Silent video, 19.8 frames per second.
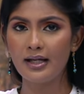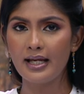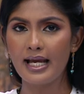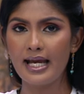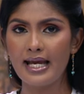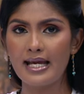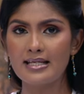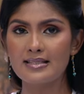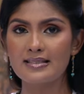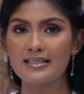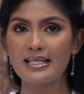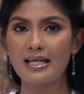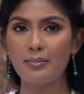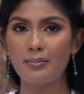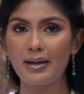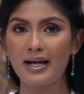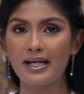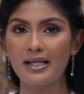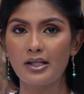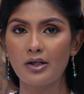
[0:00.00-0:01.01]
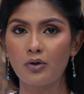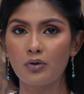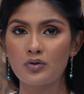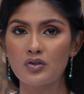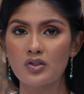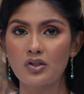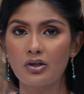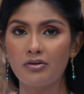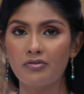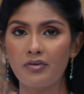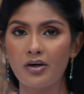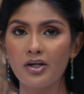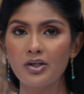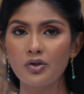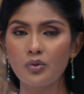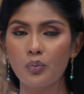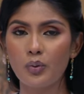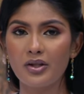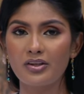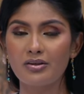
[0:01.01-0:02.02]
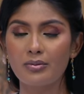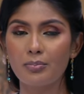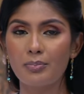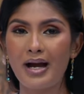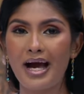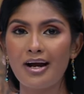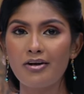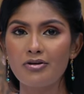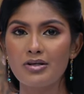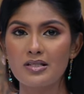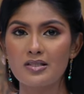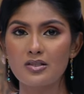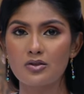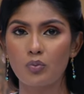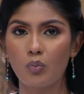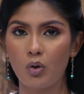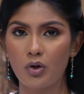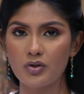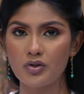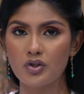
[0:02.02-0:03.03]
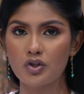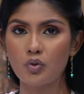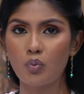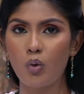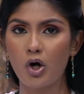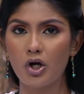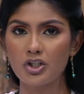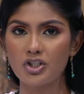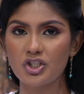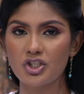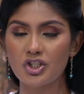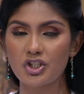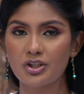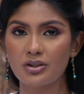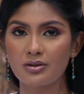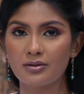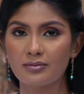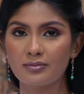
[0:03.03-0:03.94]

Here's Kimani O'Sullivan with Paris Ones to Watch.